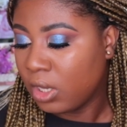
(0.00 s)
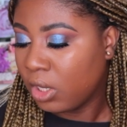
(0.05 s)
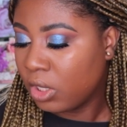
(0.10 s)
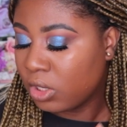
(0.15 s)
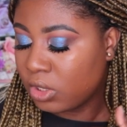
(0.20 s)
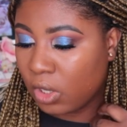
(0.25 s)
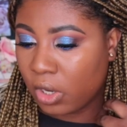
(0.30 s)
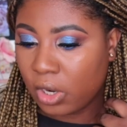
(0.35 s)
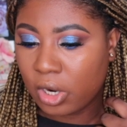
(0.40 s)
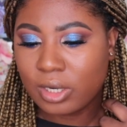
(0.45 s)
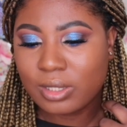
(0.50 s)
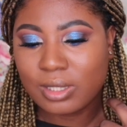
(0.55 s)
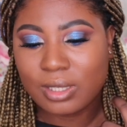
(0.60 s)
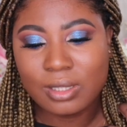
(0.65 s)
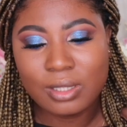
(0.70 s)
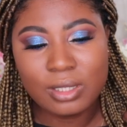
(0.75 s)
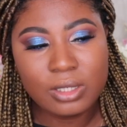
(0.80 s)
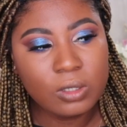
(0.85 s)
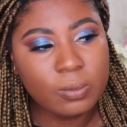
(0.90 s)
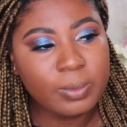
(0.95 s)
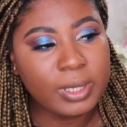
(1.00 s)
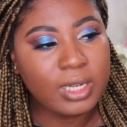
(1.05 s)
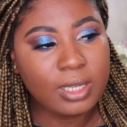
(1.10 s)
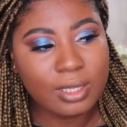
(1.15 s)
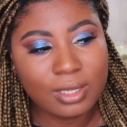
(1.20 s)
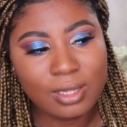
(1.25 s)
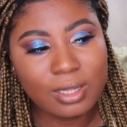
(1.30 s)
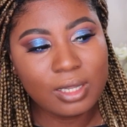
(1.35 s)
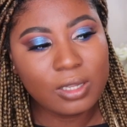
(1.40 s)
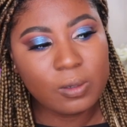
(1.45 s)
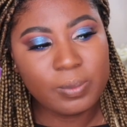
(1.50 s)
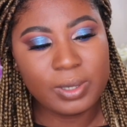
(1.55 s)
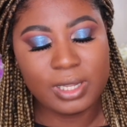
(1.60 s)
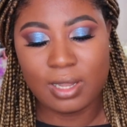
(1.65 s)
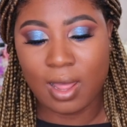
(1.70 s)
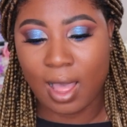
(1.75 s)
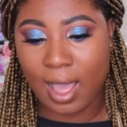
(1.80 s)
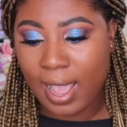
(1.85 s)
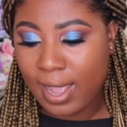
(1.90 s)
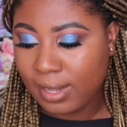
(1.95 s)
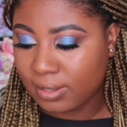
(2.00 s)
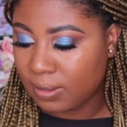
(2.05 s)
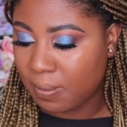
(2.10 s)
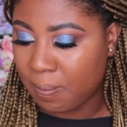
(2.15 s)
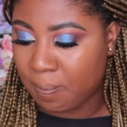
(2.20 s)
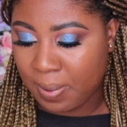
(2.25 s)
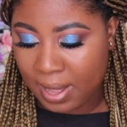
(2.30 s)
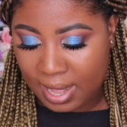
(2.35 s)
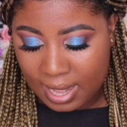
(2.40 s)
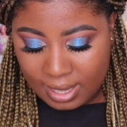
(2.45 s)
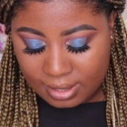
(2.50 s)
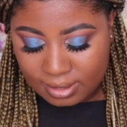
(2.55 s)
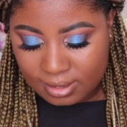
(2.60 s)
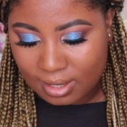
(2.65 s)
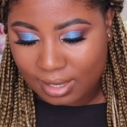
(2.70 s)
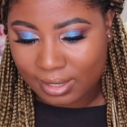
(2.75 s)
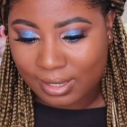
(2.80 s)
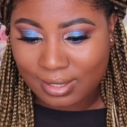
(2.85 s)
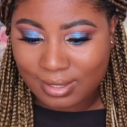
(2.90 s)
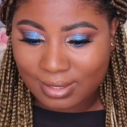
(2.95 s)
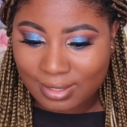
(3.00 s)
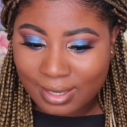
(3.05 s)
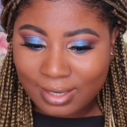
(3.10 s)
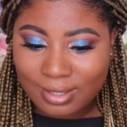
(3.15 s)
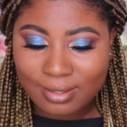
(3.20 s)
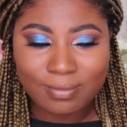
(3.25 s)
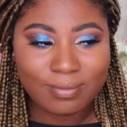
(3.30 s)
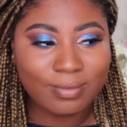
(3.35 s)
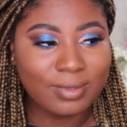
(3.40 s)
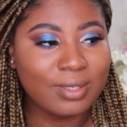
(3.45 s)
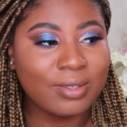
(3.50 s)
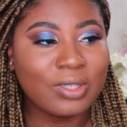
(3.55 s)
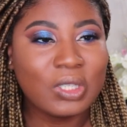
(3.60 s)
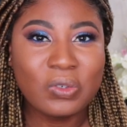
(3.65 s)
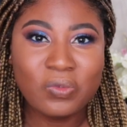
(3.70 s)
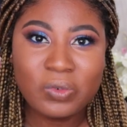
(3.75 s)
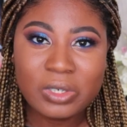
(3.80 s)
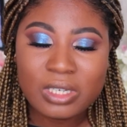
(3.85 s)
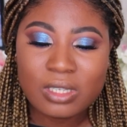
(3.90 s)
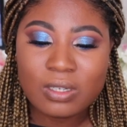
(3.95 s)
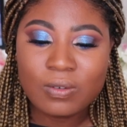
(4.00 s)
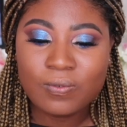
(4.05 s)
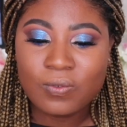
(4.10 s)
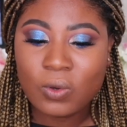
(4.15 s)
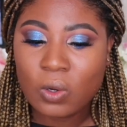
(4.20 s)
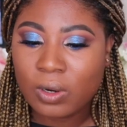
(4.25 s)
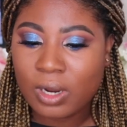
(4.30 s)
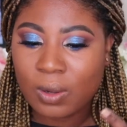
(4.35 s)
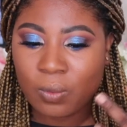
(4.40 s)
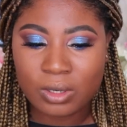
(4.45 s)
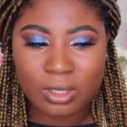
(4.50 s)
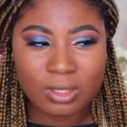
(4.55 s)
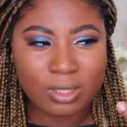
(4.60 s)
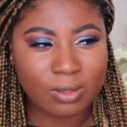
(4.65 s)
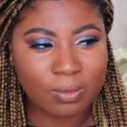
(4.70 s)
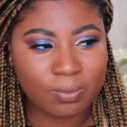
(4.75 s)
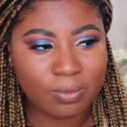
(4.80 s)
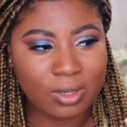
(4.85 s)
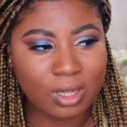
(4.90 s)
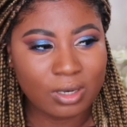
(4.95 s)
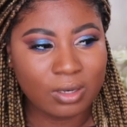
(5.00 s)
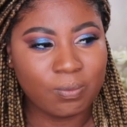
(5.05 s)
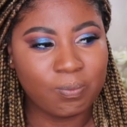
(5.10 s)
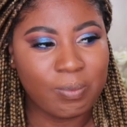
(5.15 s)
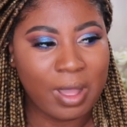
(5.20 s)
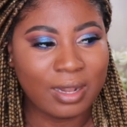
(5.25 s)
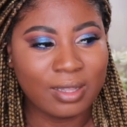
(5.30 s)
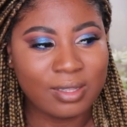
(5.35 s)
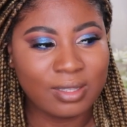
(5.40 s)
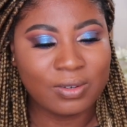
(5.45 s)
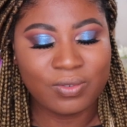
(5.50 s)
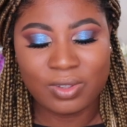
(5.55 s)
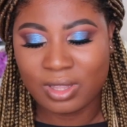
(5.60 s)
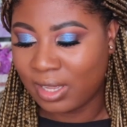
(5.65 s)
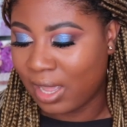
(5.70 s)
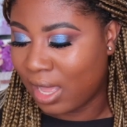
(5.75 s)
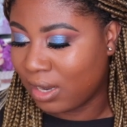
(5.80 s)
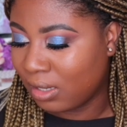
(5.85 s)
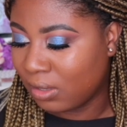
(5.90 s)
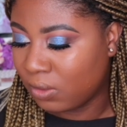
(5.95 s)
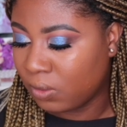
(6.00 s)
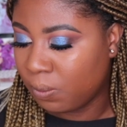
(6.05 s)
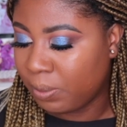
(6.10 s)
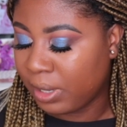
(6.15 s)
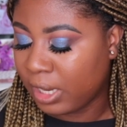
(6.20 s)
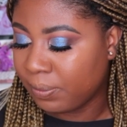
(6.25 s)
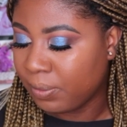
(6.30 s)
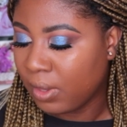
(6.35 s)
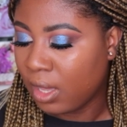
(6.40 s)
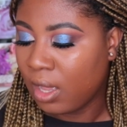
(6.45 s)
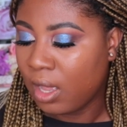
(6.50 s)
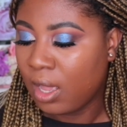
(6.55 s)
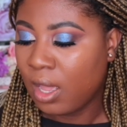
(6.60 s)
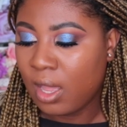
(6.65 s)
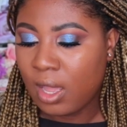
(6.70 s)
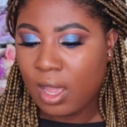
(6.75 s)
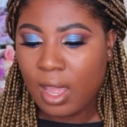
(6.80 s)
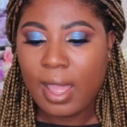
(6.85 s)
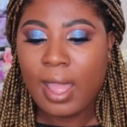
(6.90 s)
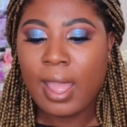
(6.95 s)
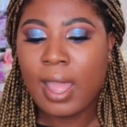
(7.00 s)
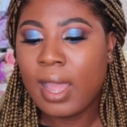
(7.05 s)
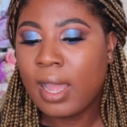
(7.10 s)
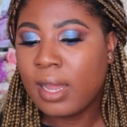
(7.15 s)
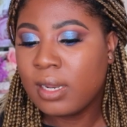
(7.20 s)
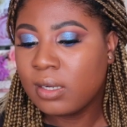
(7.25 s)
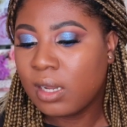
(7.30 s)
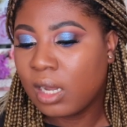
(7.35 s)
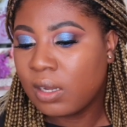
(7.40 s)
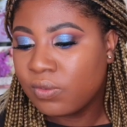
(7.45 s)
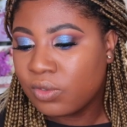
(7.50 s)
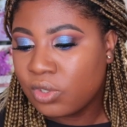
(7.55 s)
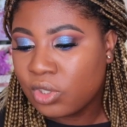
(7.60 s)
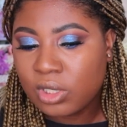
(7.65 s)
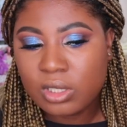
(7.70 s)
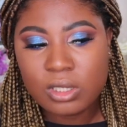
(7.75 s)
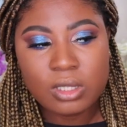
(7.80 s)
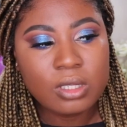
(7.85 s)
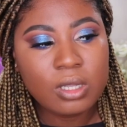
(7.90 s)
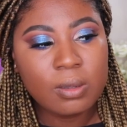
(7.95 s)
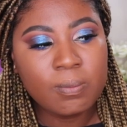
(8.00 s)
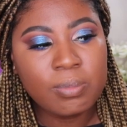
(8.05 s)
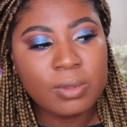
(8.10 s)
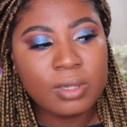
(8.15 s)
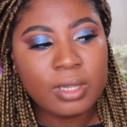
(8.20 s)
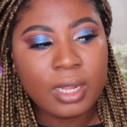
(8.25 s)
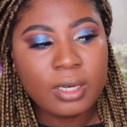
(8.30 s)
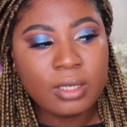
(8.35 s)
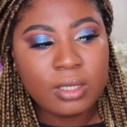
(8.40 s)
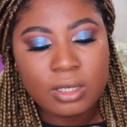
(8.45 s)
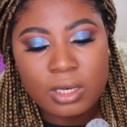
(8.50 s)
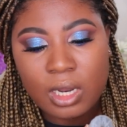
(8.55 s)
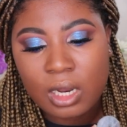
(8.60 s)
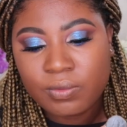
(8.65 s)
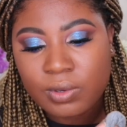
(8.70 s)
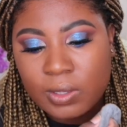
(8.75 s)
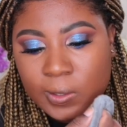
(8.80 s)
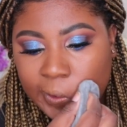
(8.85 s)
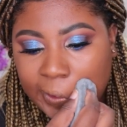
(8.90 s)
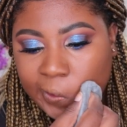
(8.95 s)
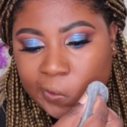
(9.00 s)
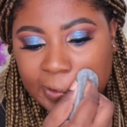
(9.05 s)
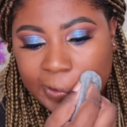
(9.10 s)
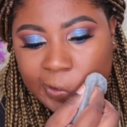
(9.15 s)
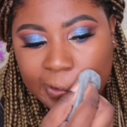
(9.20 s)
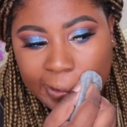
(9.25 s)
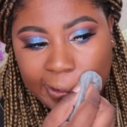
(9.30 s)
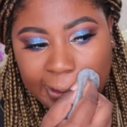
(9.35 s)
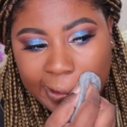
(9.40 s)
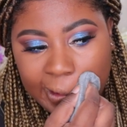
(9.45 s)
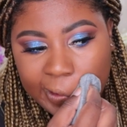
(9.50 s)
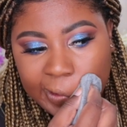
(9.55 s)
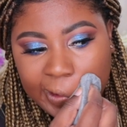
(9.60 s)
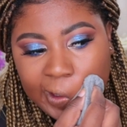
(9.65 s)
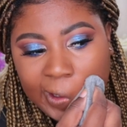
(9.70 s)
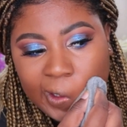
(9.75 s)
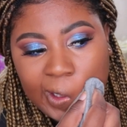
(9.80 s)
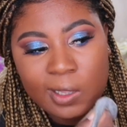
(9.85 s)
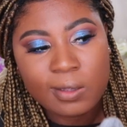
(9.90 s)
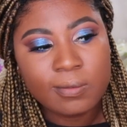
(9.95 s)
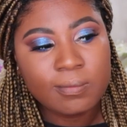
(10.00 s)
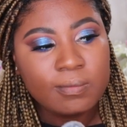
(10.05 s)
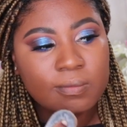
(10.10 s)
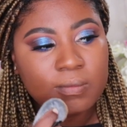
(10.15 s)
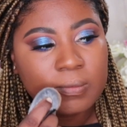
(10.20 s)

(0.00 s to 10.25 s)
So it's a little bit light, but like I said, there's a reason for it. I wanted to kind of balance everything out a little bit, and I've just blended everything together